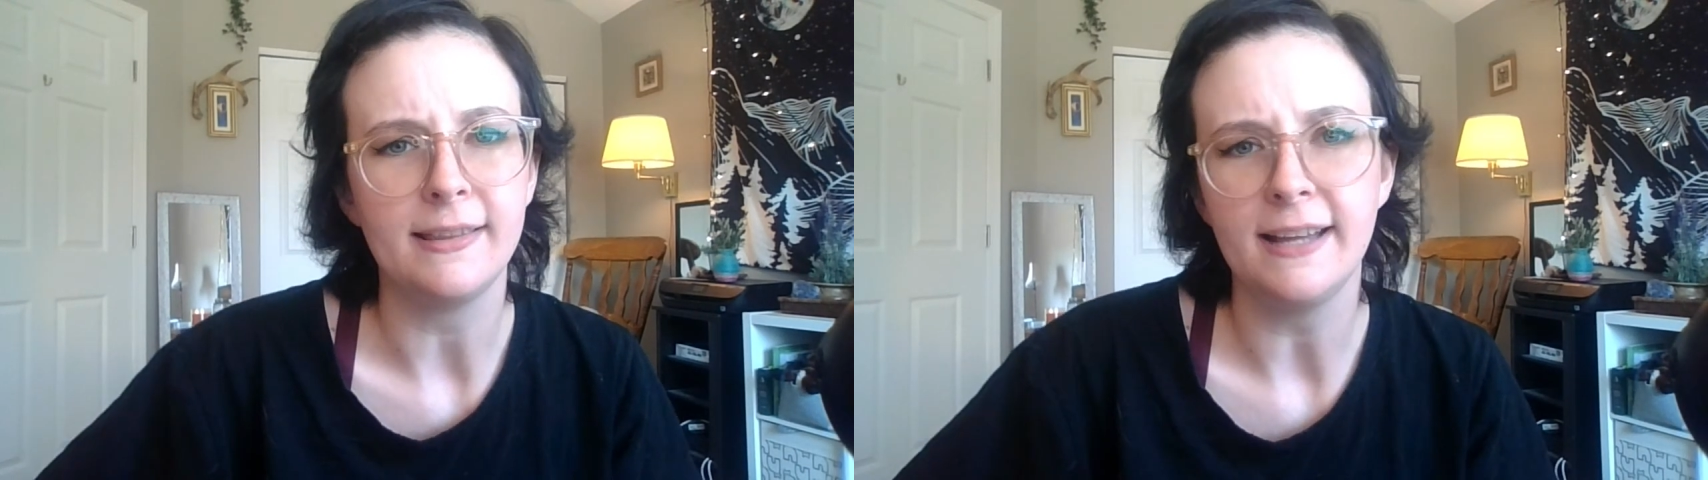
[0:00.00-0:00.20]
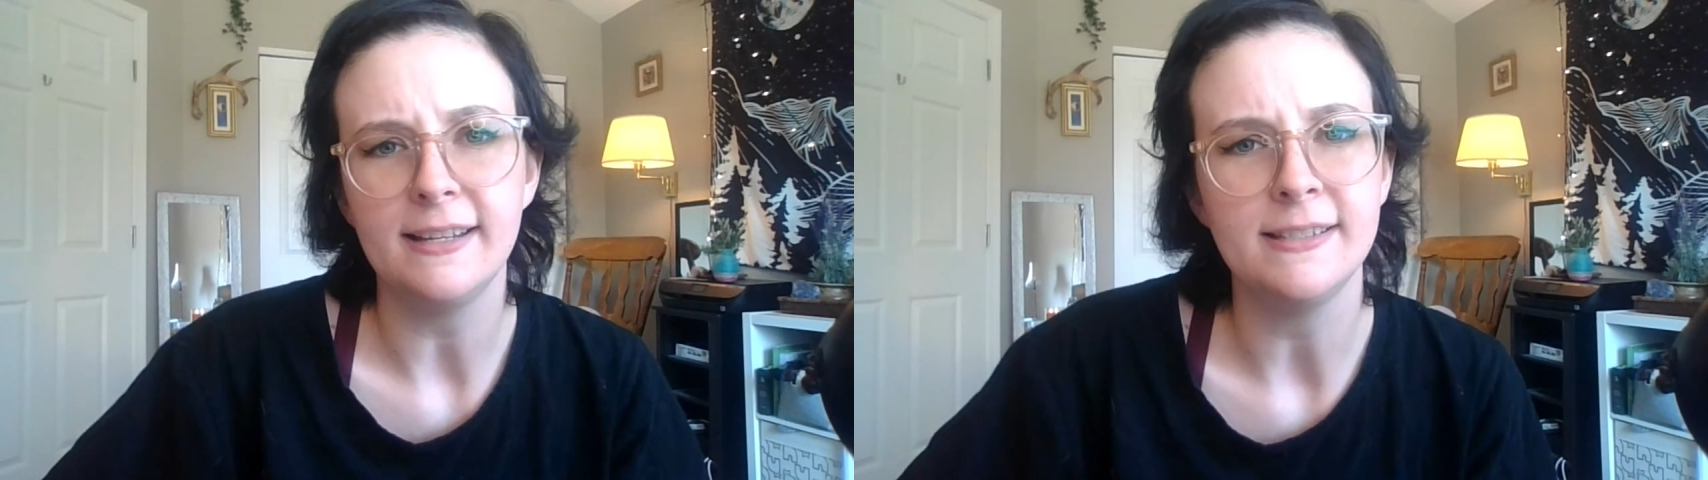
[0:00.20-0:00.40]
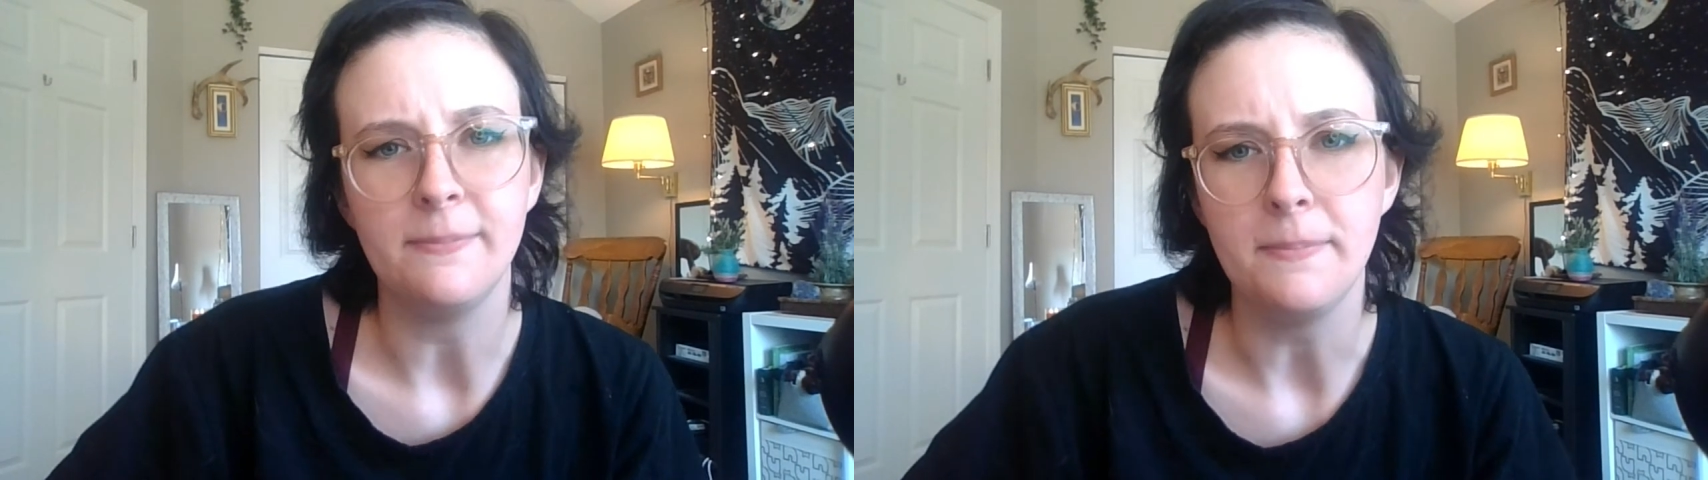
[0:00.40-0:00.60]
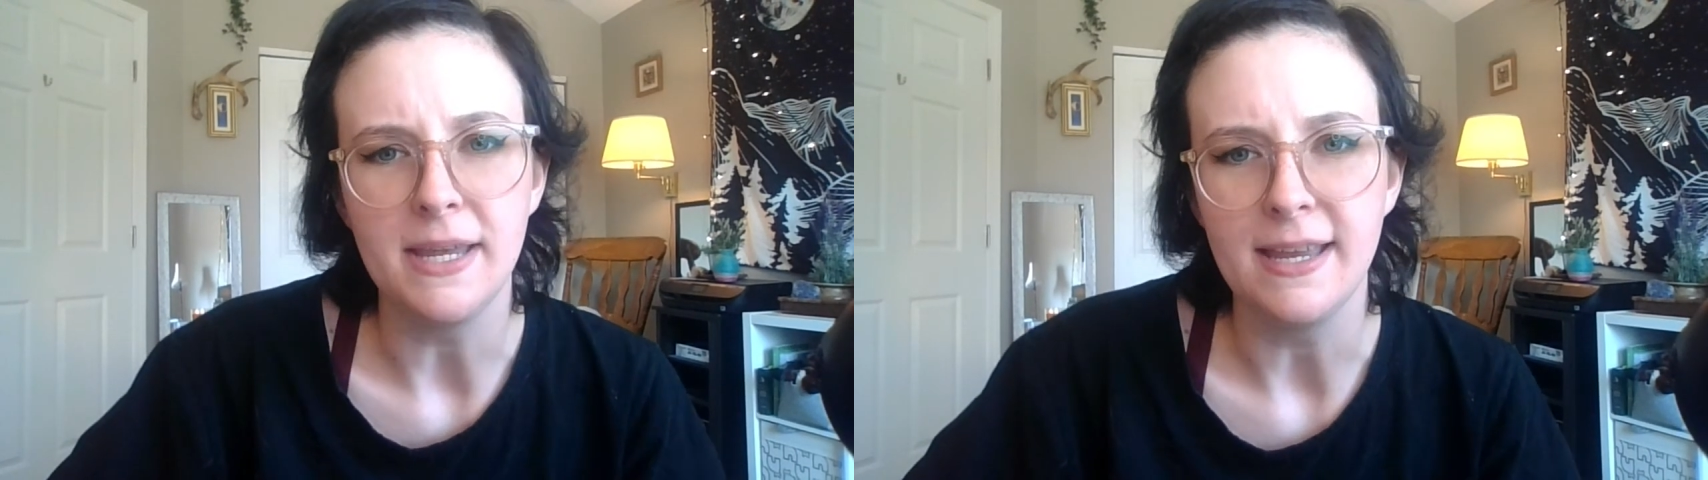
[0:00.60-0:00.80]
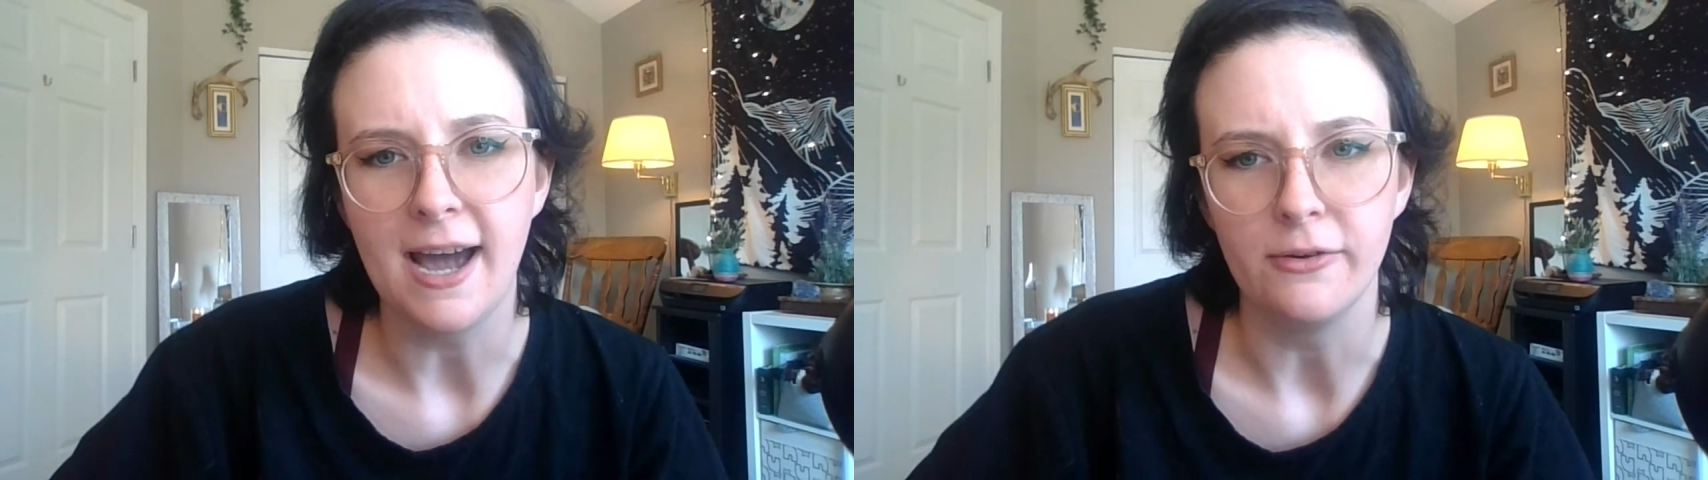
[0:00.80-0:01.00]
that doesn't
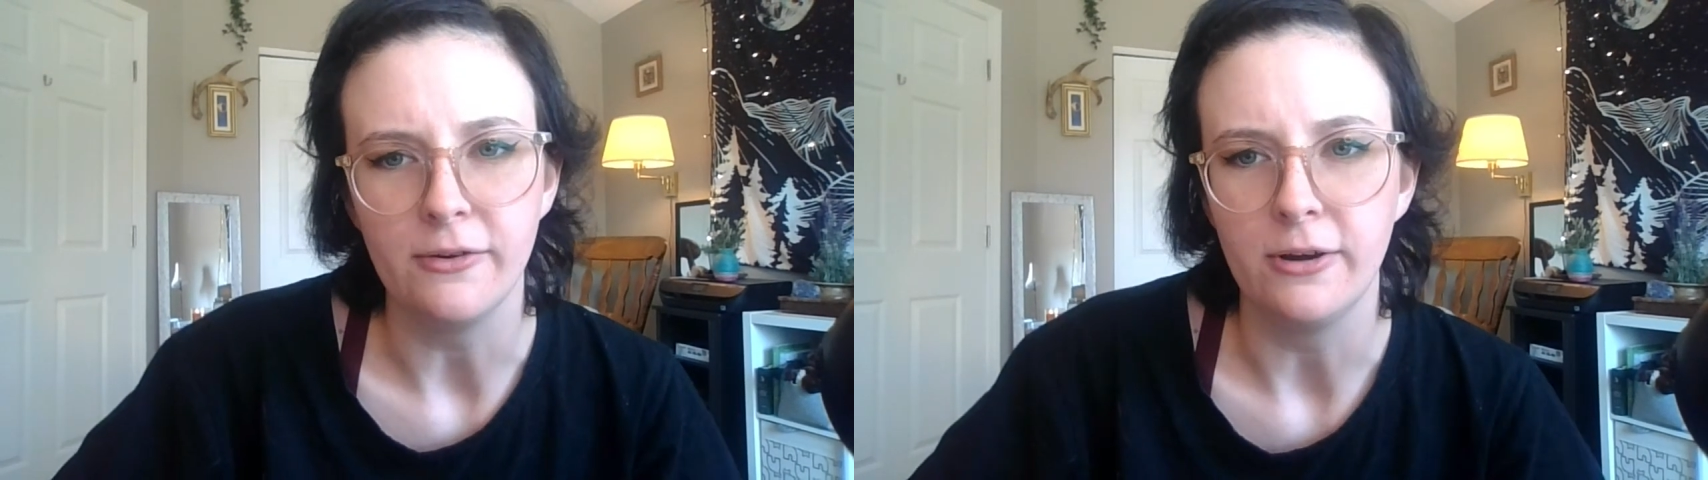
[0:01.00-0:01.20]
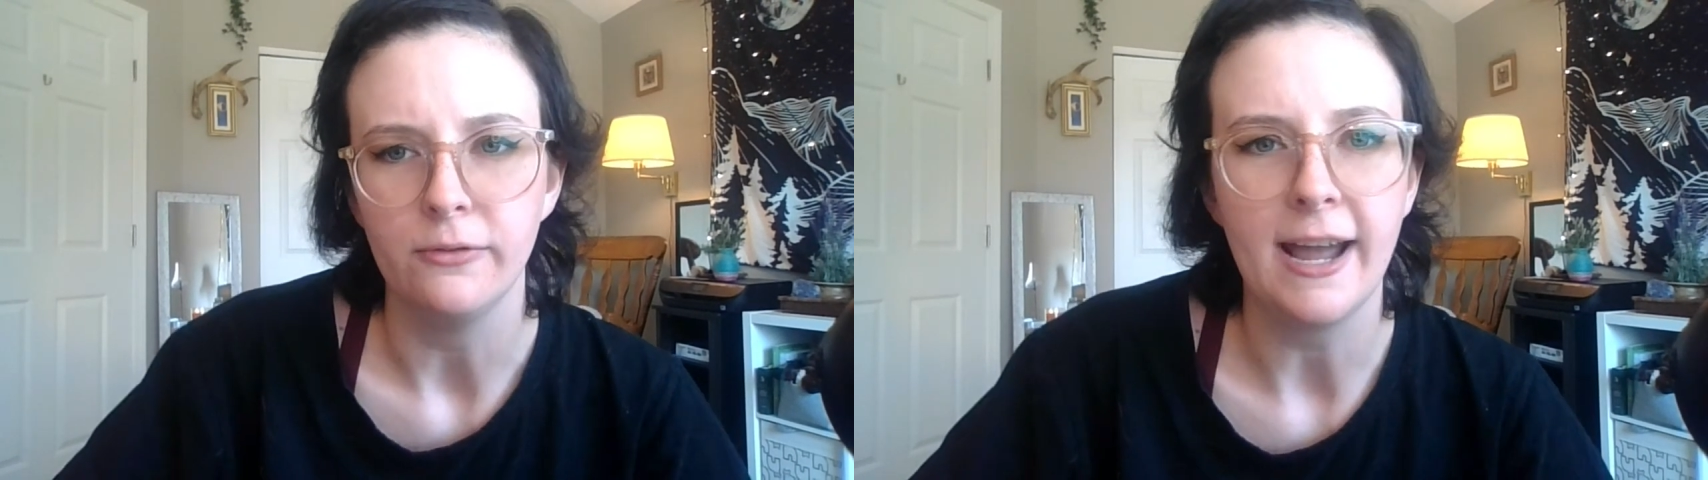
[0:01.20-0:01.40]
mean, I don't know,